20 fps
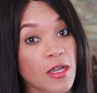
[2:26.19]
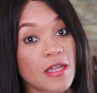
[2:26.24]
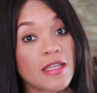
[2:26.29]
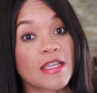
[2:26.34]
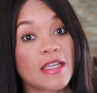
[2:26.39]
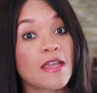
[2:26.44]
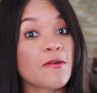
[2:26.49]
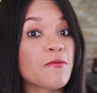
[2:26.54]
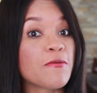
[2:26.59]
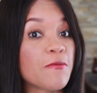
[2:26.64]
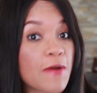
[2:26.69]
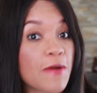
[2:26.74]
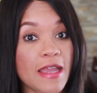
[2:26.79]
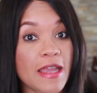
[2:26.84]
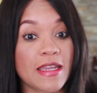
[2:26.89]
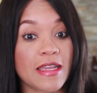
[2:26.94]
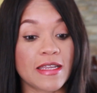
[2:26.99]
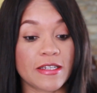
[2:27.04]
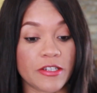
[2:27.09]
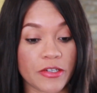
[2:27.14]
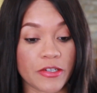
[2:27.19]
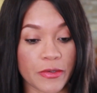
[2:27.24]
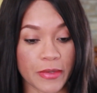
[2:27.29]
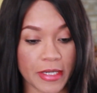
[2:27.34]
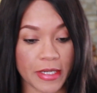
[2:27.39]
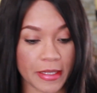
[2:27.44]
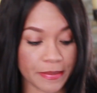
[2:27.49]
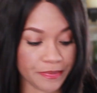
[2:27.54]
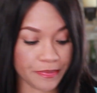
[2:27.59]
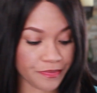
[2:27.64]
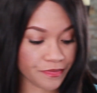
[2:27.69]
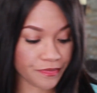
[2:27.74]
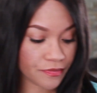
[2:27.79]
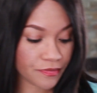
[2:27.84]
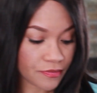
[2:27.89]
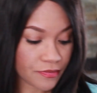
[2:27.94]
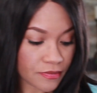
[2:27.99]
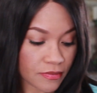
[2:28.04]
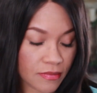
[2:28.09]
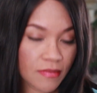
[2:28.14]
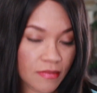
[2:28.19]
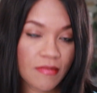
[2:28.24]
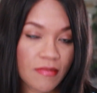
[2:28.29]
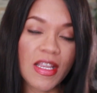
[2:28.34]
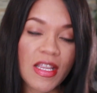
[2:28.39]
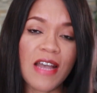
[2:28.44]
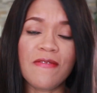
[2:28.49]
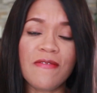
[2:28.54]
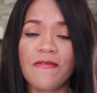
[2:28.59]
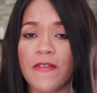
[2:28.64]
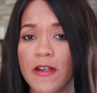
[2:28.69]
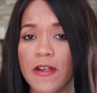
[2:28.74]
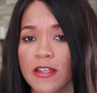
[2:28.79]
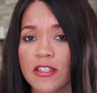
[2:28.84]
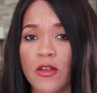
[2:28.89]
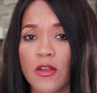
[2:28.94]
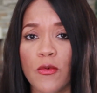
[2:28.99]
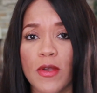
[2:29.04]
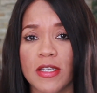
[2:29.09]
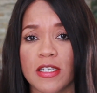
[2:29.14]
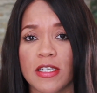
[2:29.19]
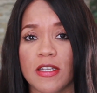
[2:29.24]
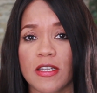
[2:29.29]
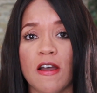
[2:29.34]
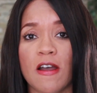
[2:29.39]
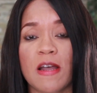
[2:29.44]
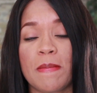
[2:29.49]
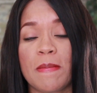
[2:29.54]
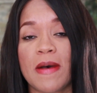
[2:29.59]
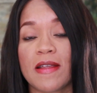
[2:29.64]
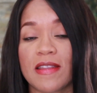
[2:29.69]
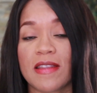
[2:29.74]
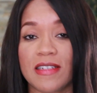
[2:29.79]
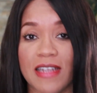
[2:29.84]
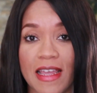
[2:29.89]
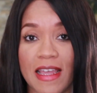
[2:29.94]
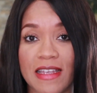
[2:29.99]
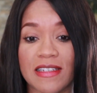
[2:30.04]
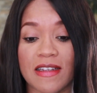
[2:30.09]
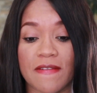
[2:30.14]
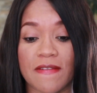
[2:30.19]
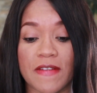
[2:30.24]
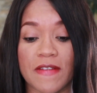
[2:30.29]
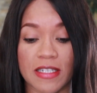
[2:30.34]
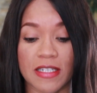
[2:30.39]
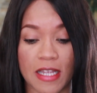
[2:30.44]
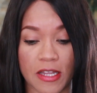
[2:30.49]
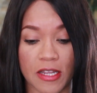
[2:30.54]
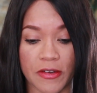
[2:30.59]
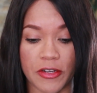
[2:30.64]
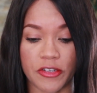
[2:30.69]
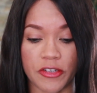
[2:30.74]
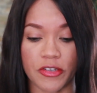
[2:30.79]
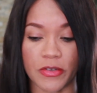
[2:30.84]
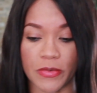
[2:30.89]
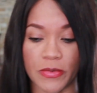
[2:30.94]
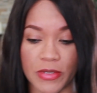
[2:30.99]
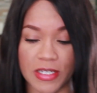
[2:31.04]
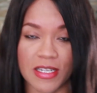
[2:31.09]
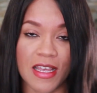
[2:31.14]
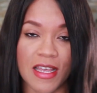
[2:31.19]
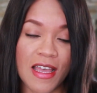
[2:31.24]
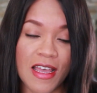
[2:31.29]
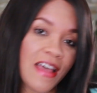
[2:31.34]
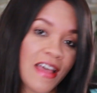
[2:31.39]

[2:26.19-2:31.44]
gonna get right into it. I'm first going to talk about the taste of the celery juice.